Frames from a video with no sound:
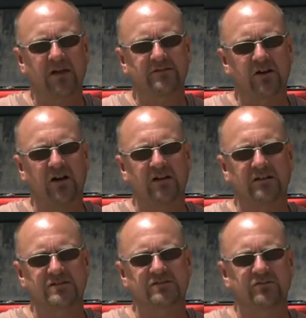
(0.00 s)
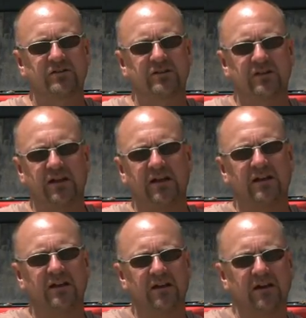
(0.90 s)
talking us through it
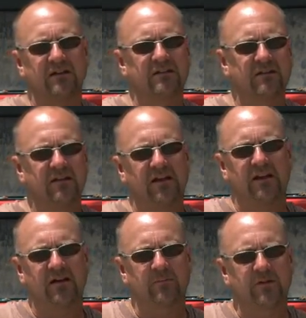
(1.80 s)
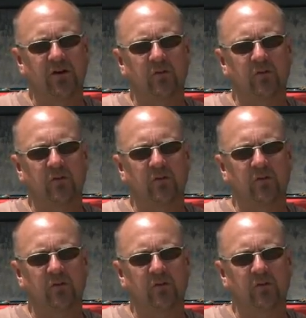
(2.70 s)
and help,